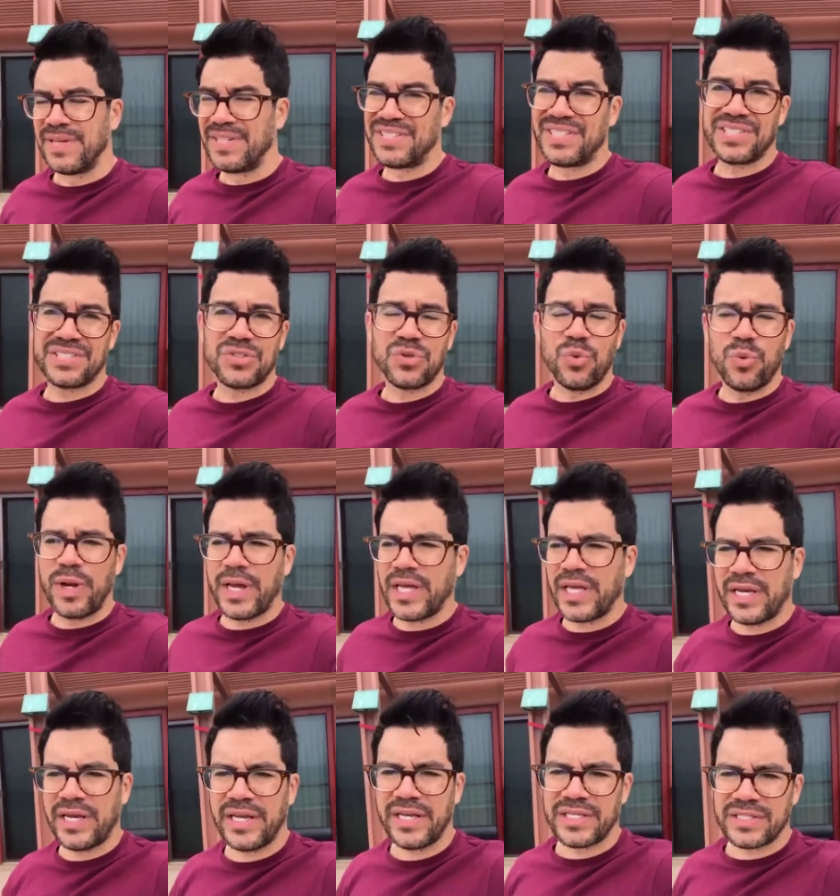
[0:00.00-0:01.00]
It's just the
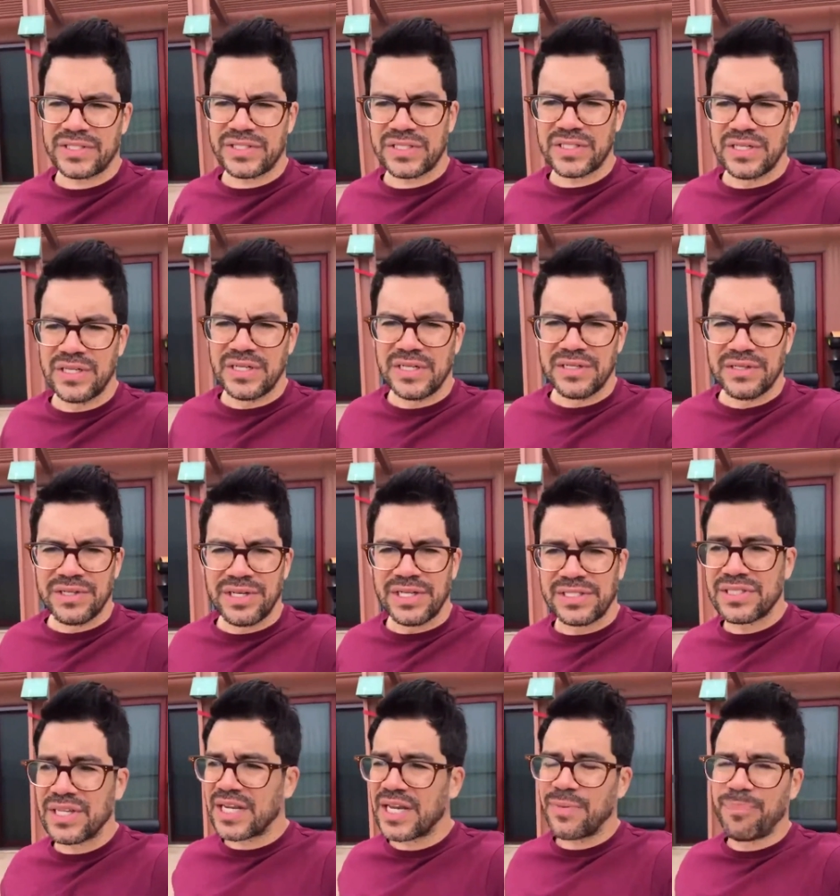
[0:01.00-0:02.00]
way it is.
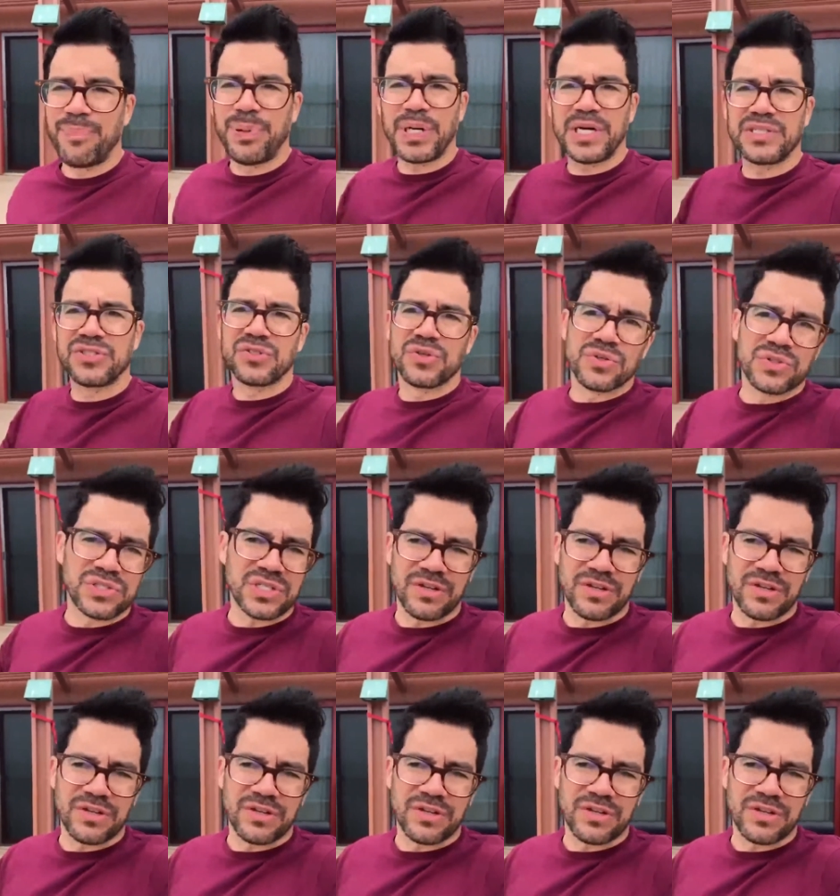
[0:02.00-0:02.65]
It's like a puzzle.